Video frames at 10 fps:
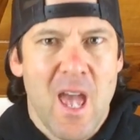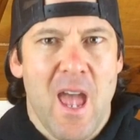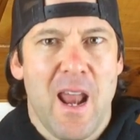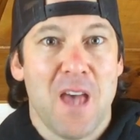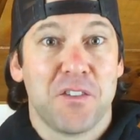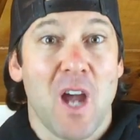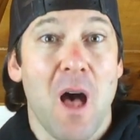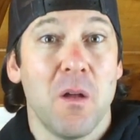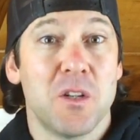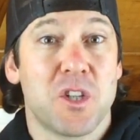And as
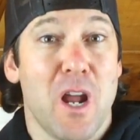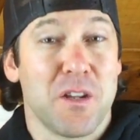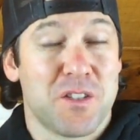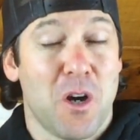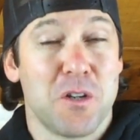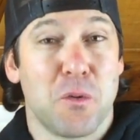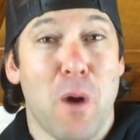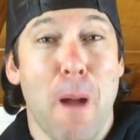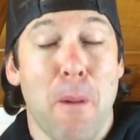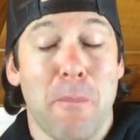college kind of started to
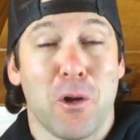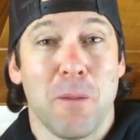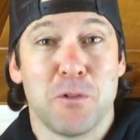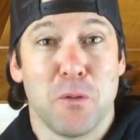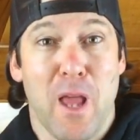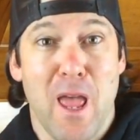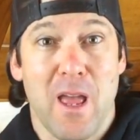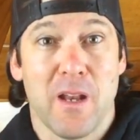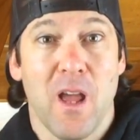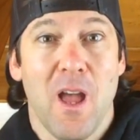wrap up and come to an
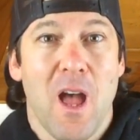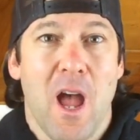end,